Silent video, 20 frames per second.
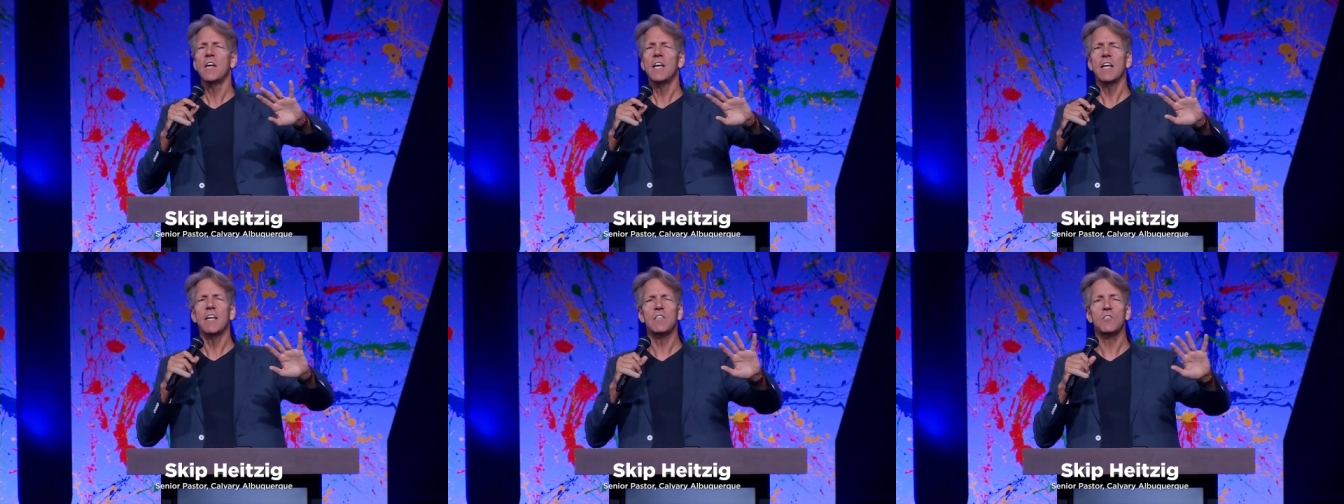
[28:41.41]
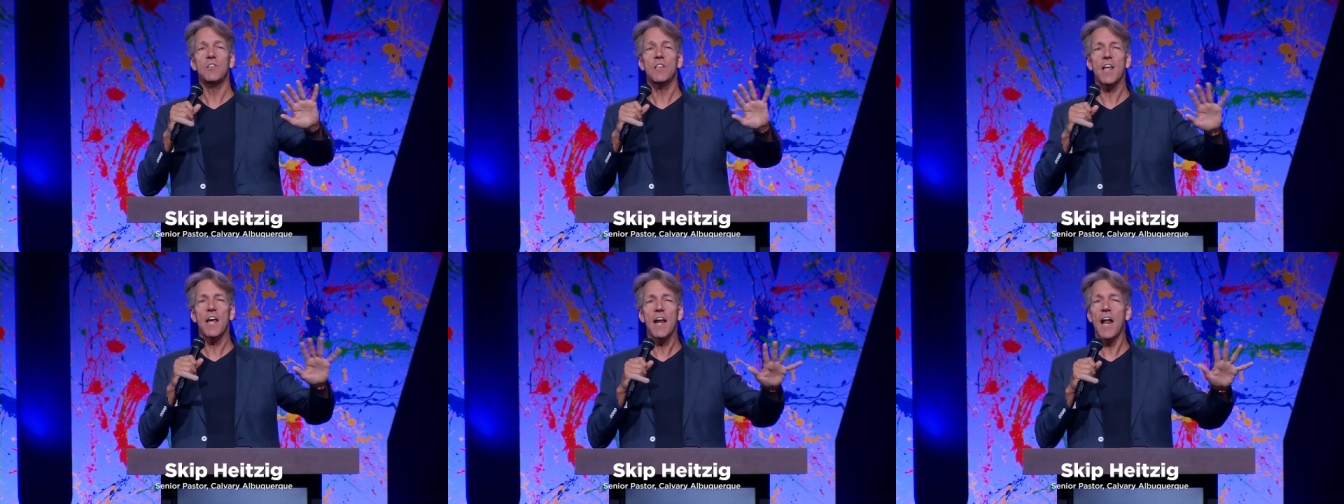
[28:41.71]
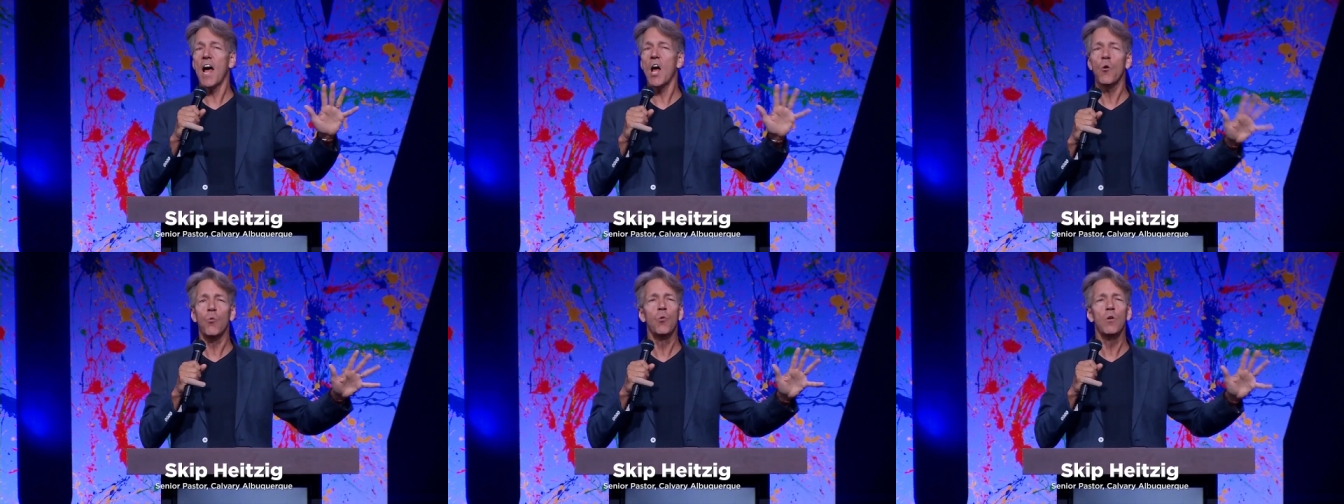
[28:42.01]
is that
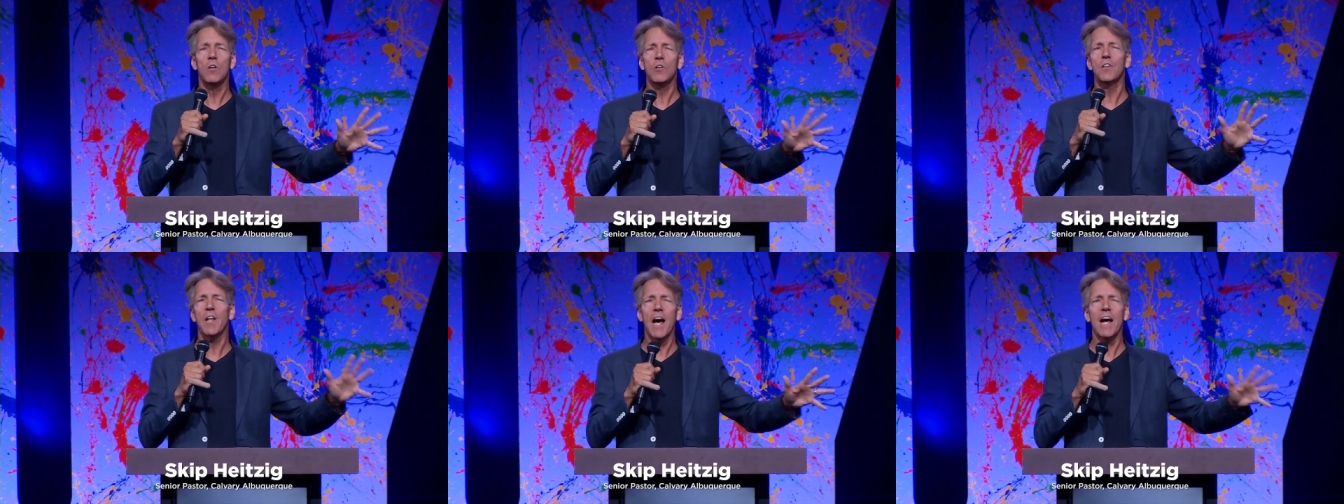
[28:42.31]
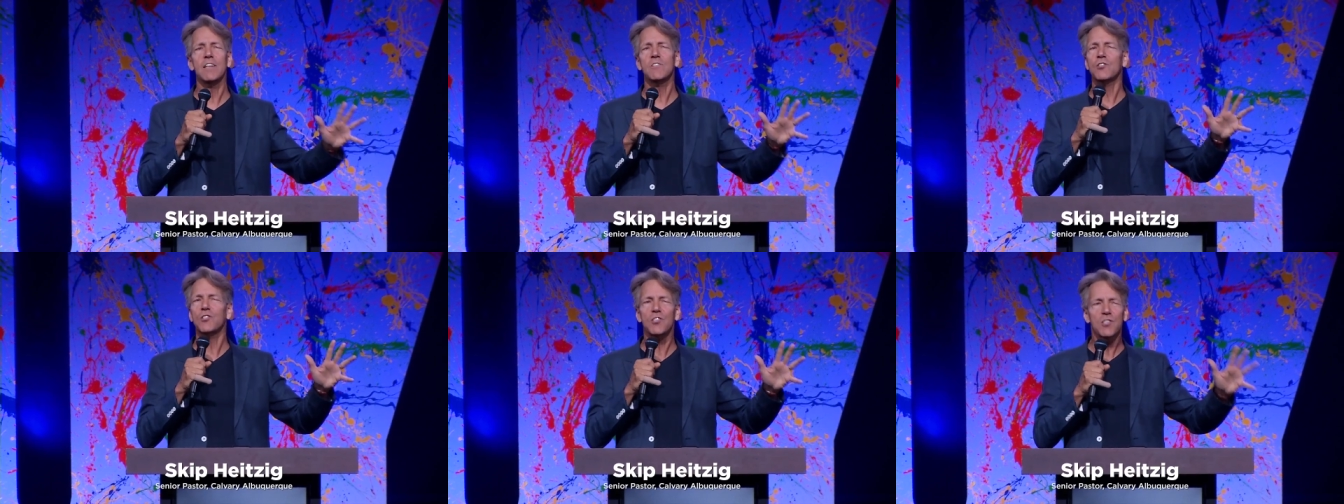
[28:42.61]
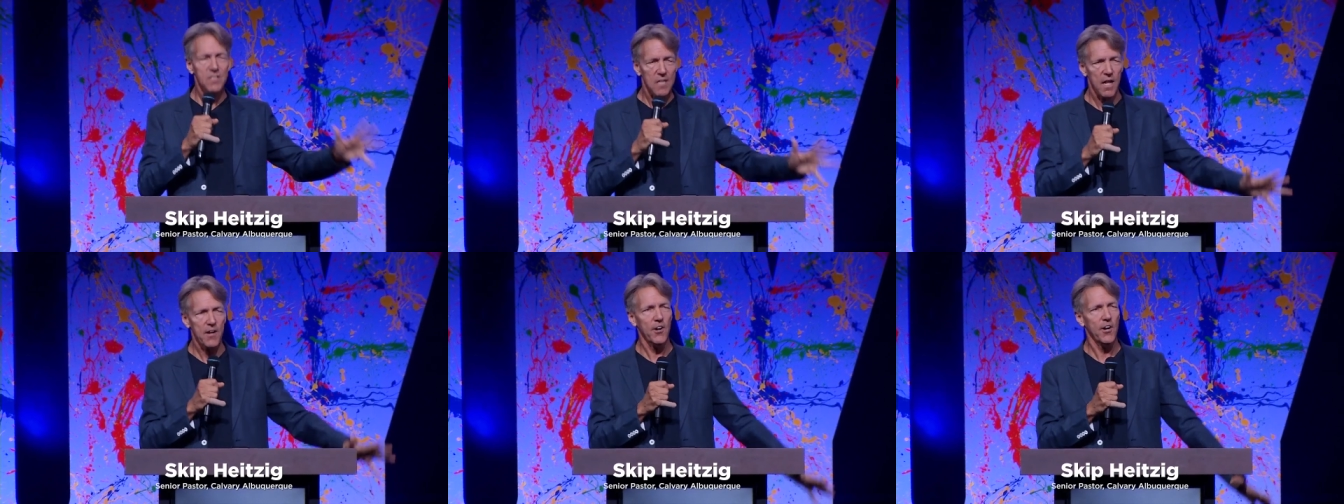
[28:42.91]
I will not
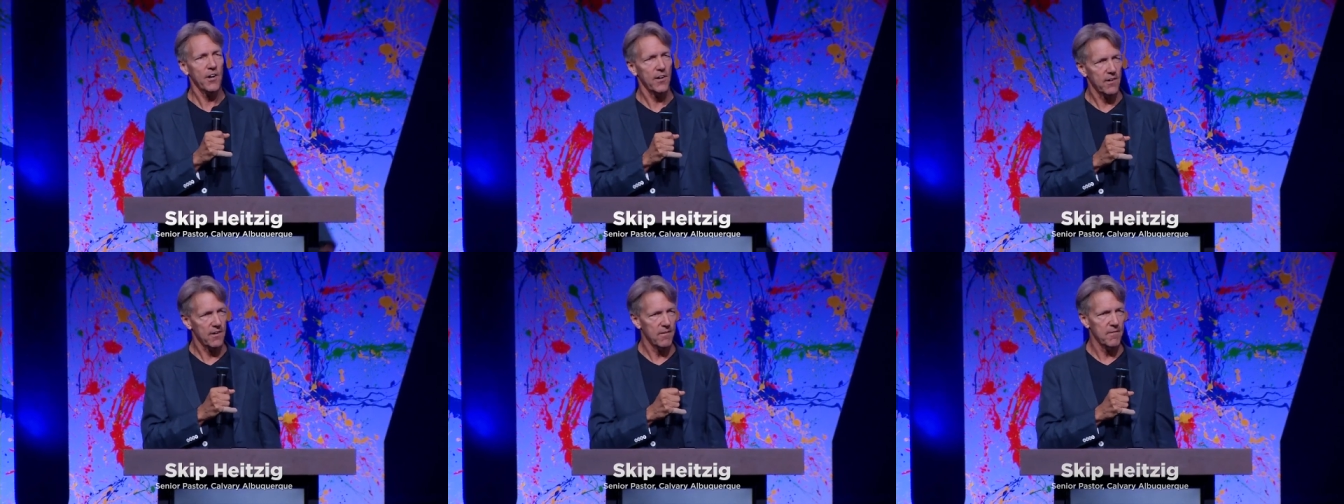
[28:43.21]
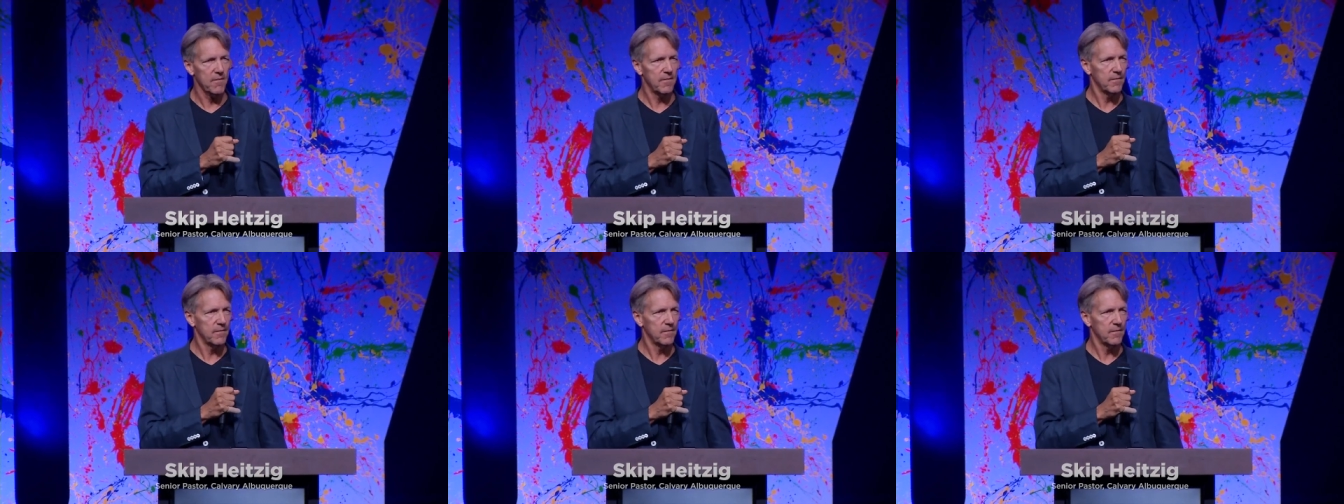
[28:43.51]
stutter,